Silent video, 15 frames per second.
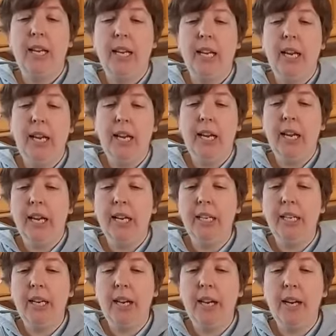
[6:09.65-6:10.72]
And
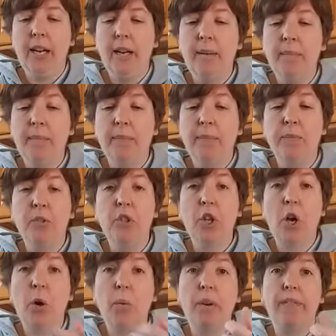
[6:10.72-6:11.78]

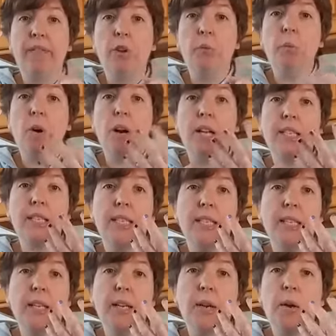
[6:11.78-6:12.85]
so if you want
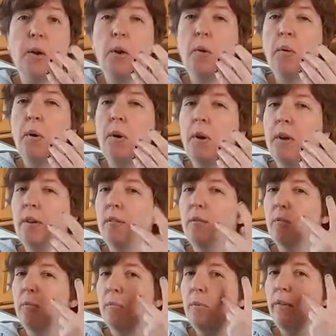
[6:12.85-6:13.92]

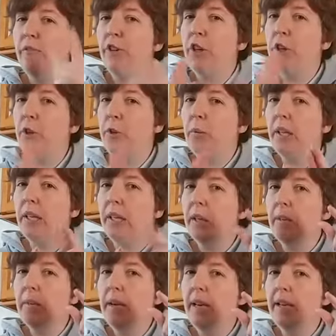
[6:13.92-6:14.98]
review a
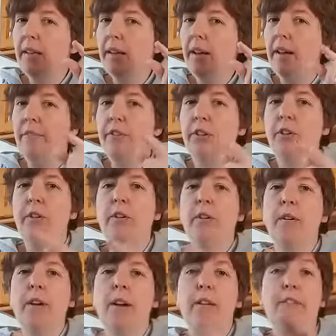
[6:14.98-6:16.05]
little bit of
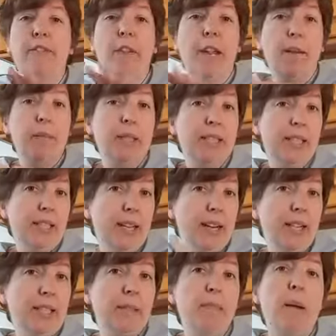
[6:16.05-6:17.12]
your family
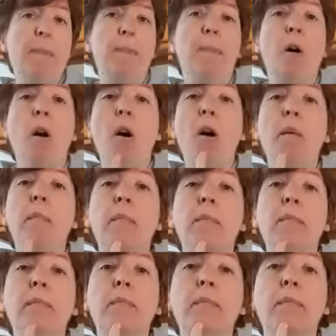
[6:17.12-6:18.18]
signs, my mom
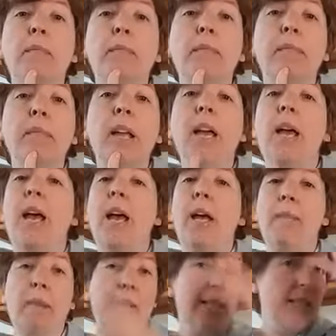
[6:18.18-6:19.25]
and
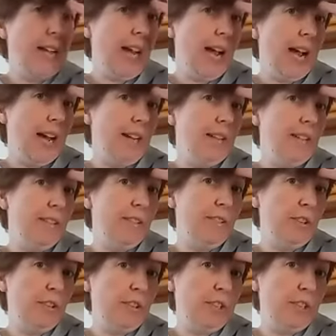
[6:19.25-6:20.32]
my dad
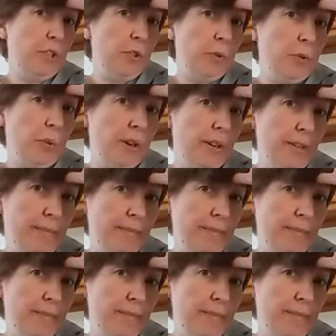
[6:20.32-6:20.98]
are in the story.